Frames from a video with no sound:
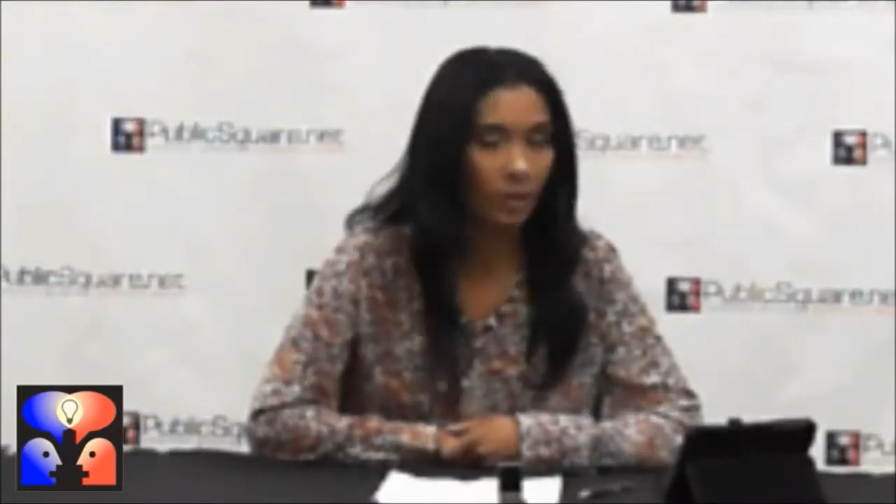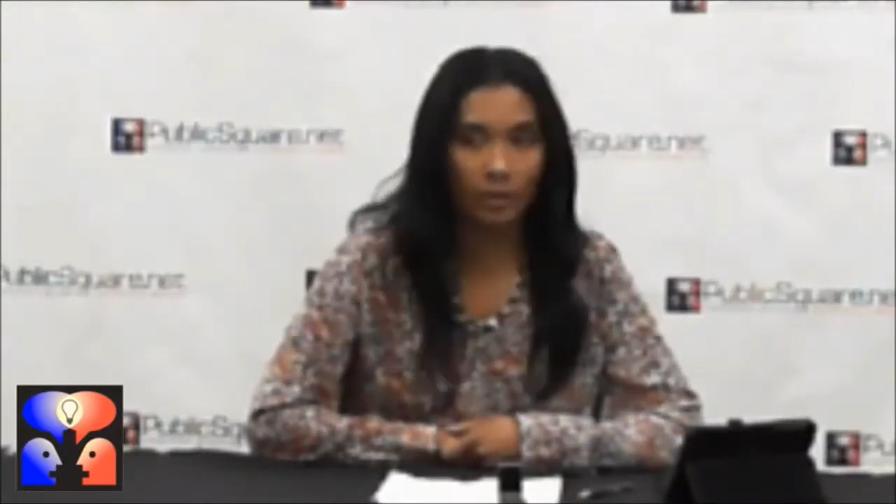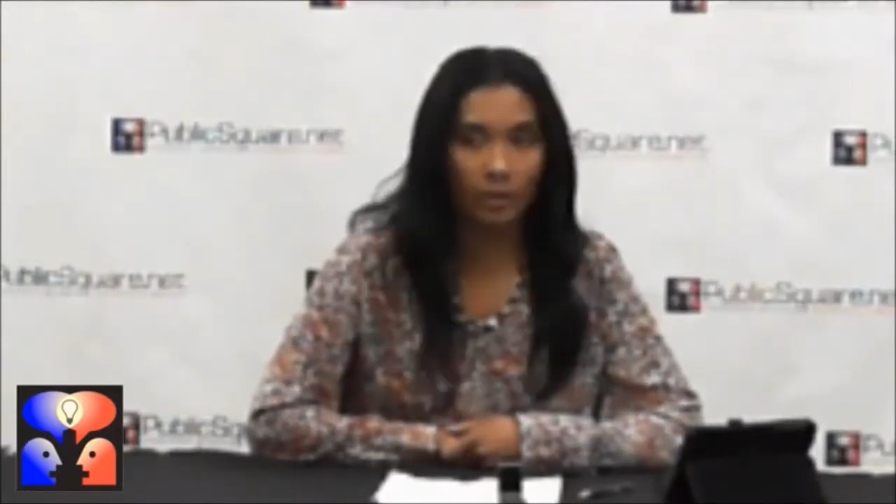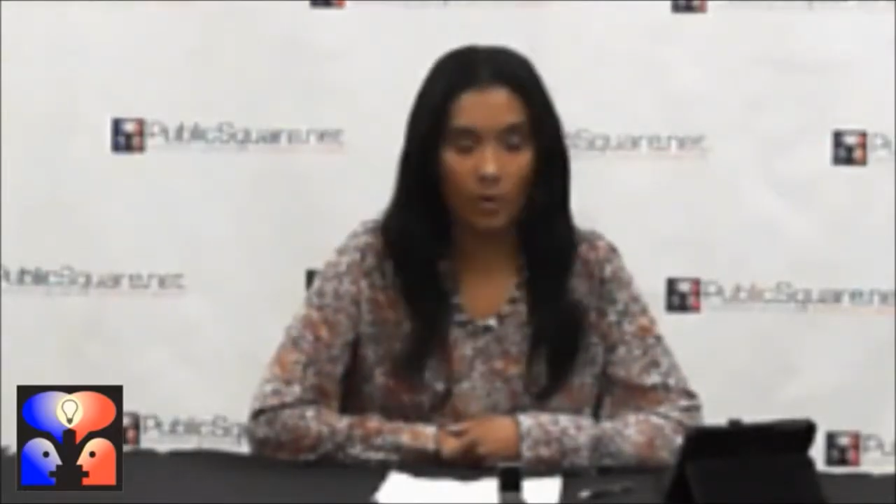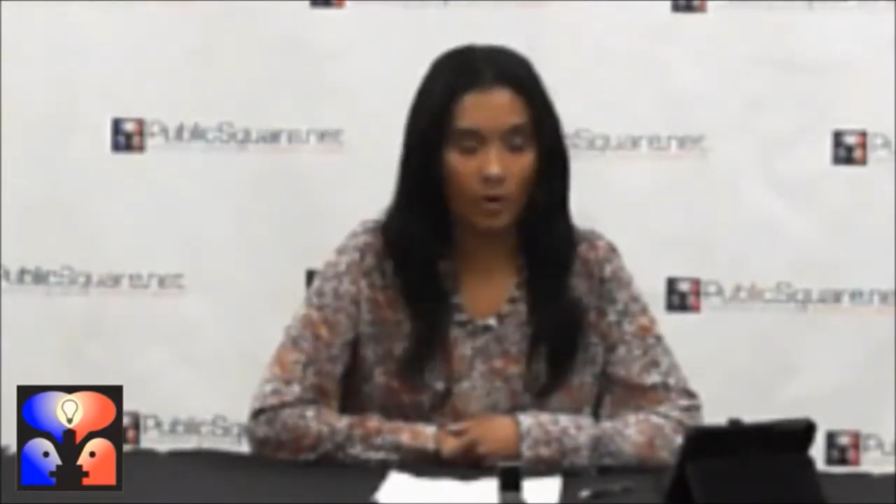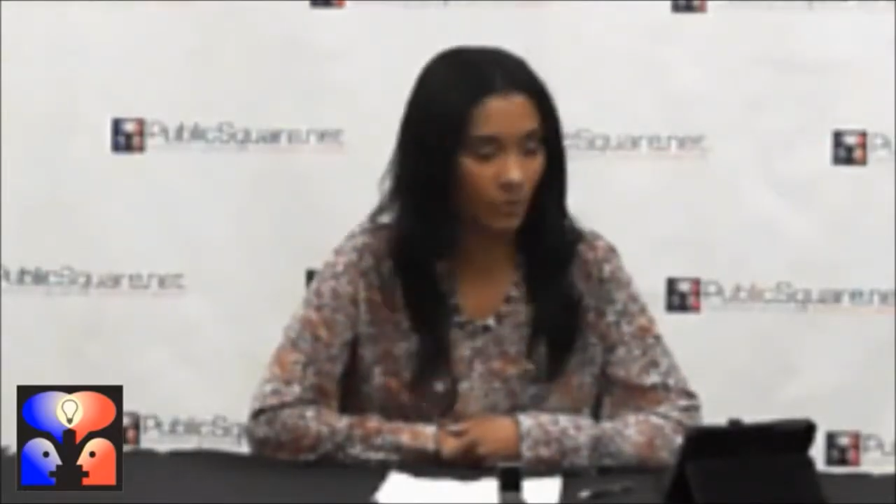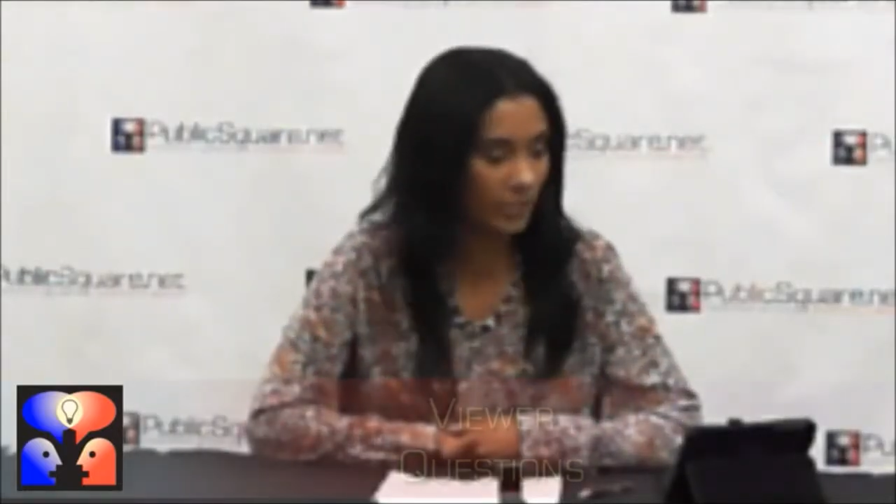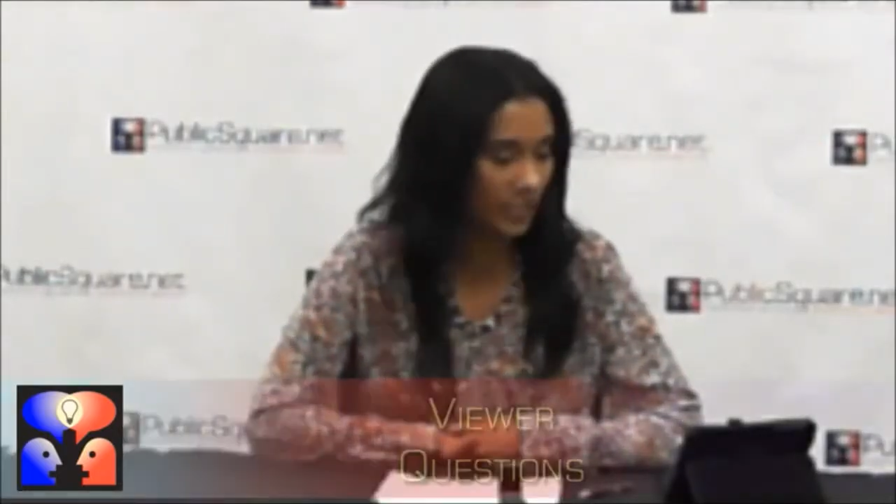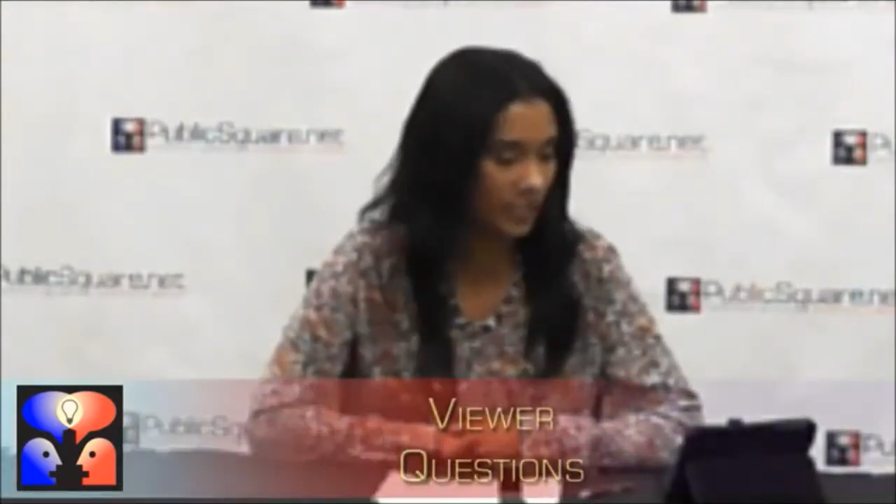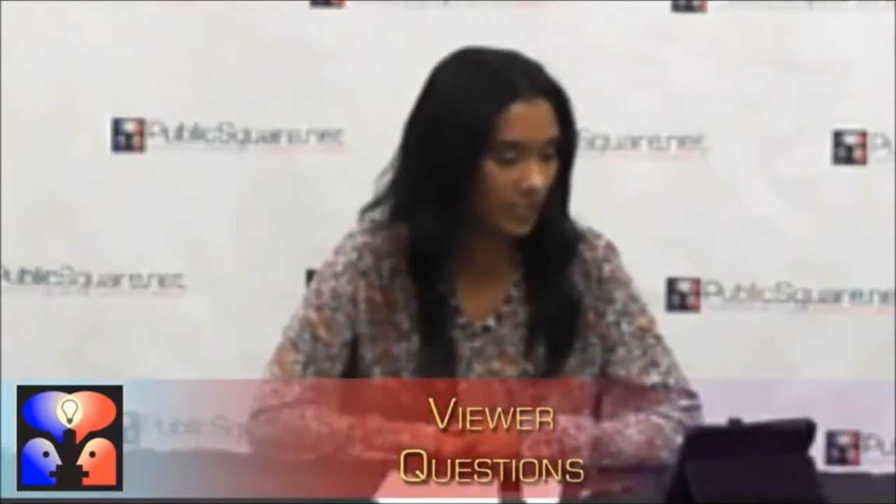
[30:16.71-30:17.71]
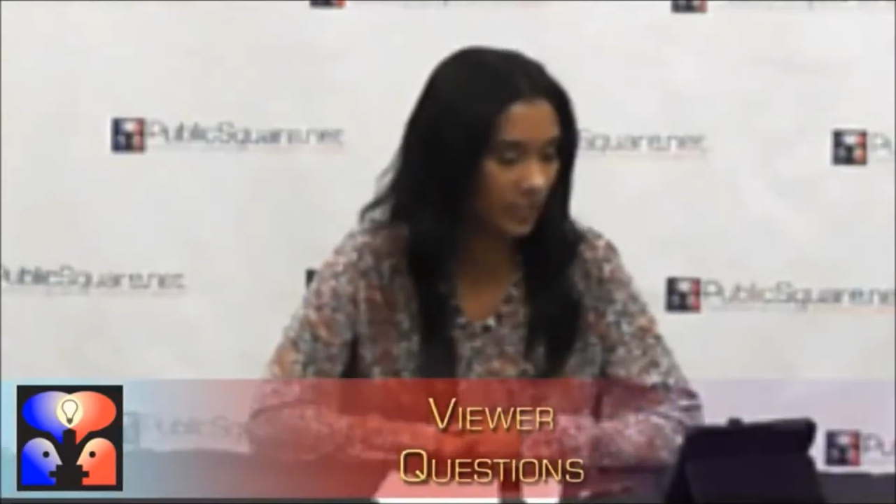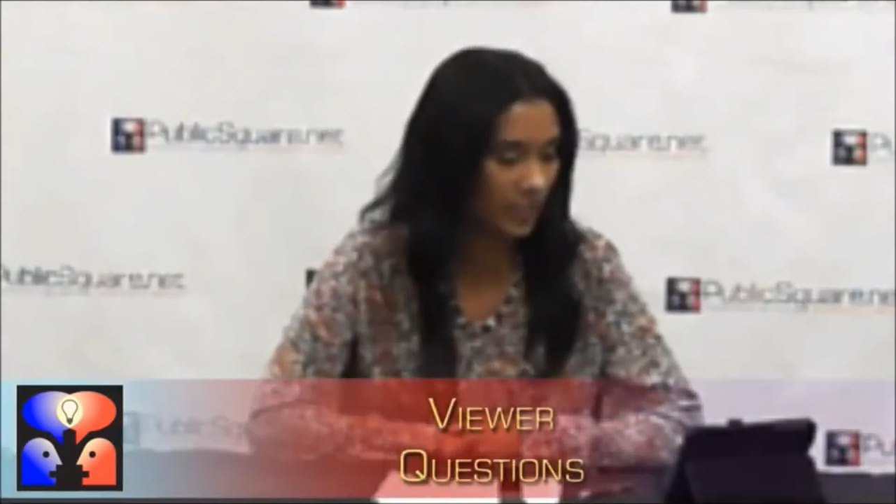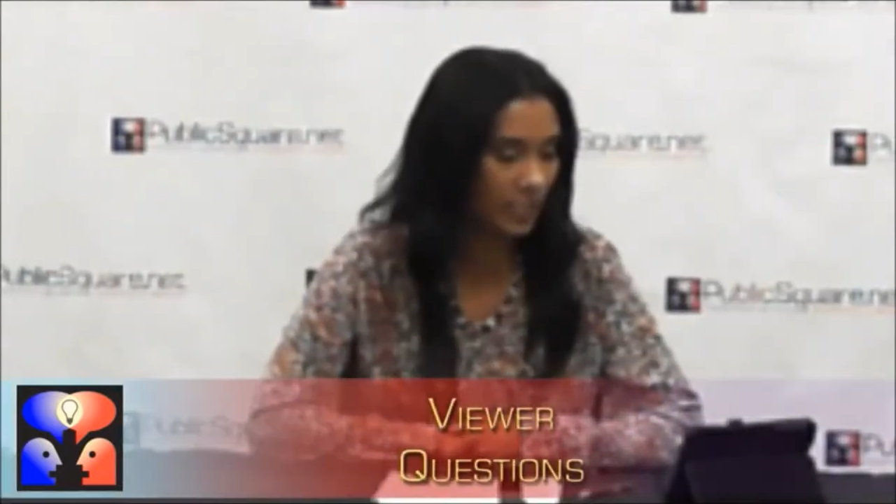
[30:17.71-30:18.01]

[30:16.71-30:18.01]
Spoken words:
are quarantined,